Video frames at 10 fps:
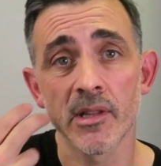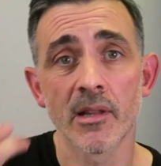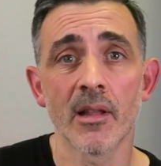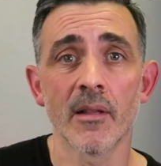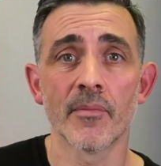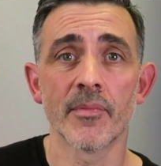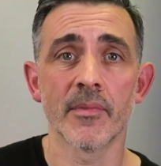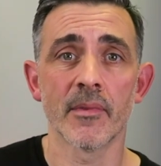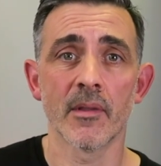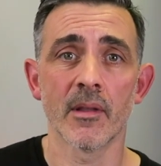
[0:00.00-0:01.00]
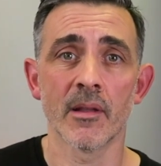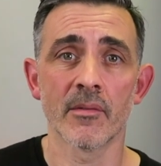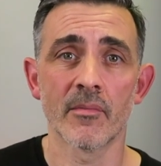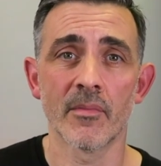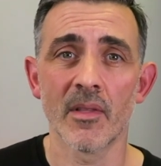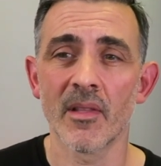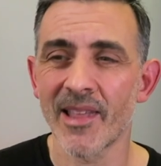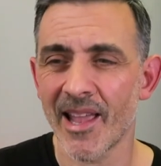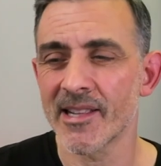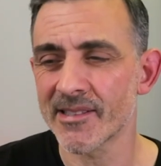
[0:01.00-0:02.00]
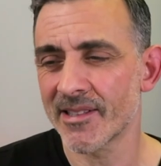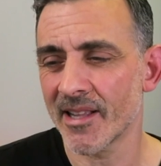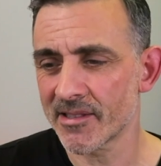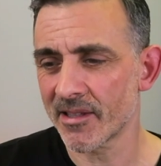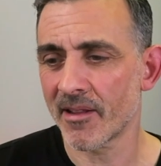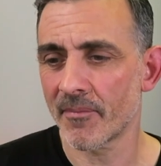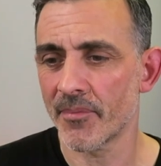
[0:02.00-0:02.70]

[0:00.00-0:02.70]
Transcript: And again, it's